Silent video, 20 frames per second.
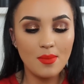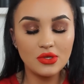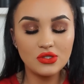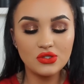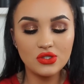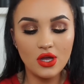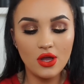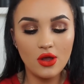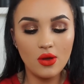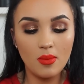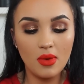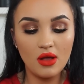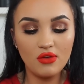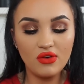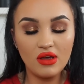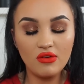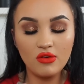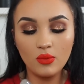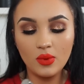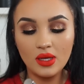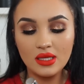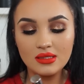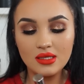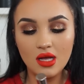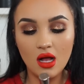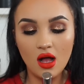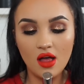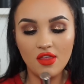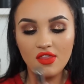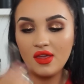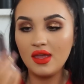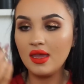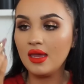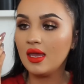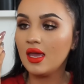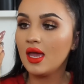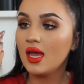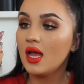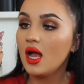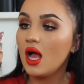So my favourite ones are
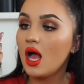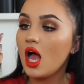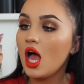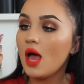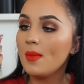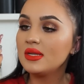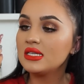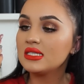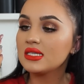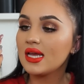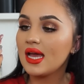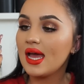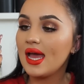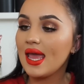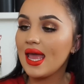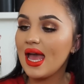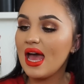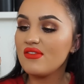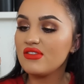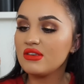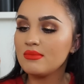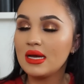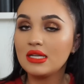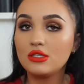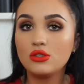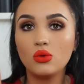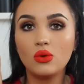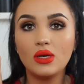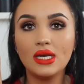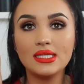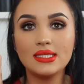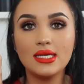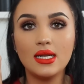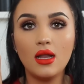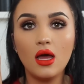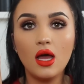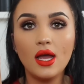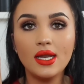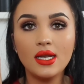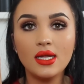the Urban Decay Heavy Metal Glitter
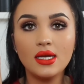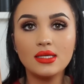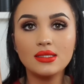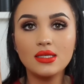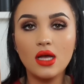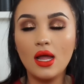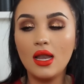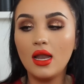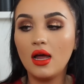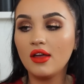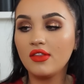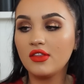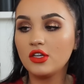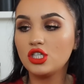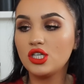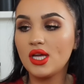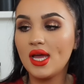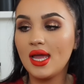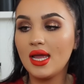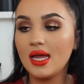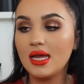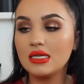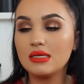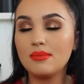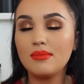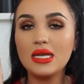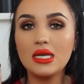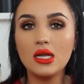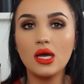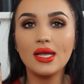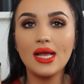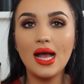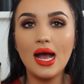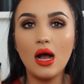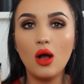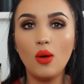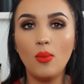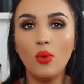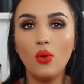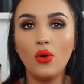Liners. I like shade Midnight
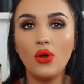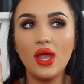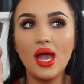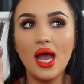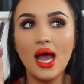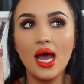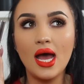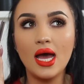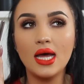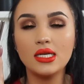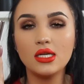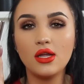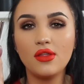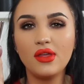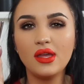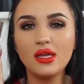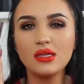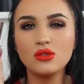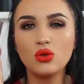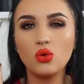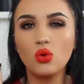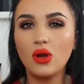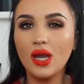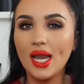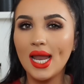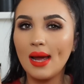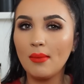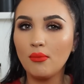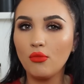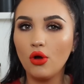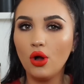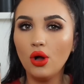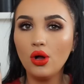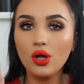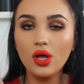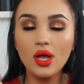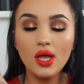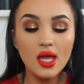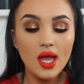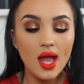Cowboy, and I think it's called Glam
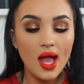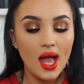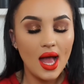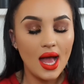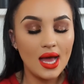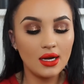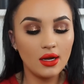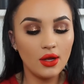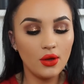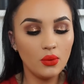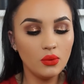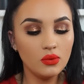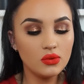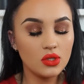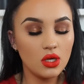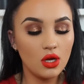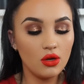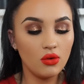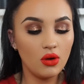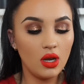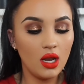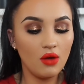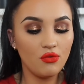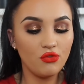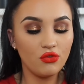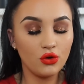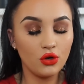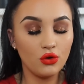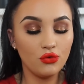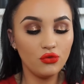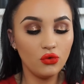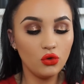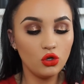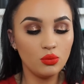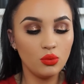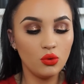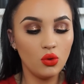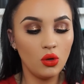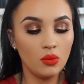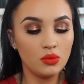Rock. And I also love, for an
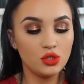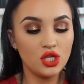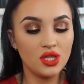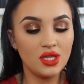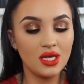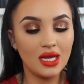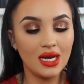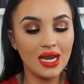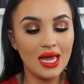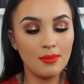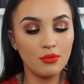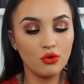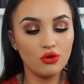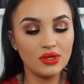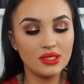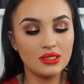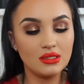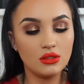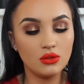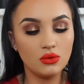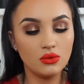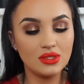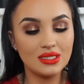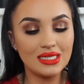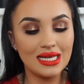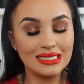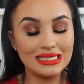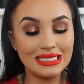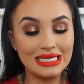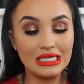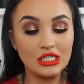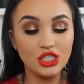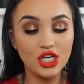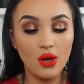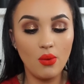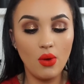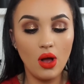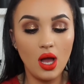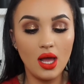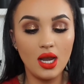affordable option, the Glam Crystals Dazzling
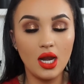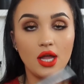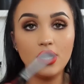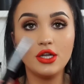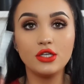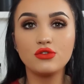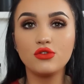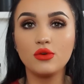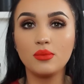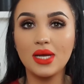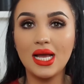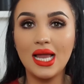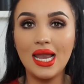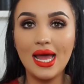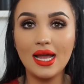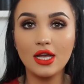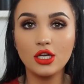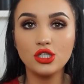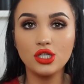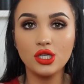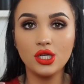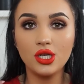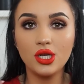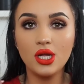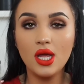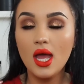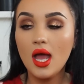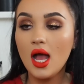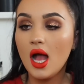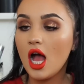Gel Eyeliners from Collection.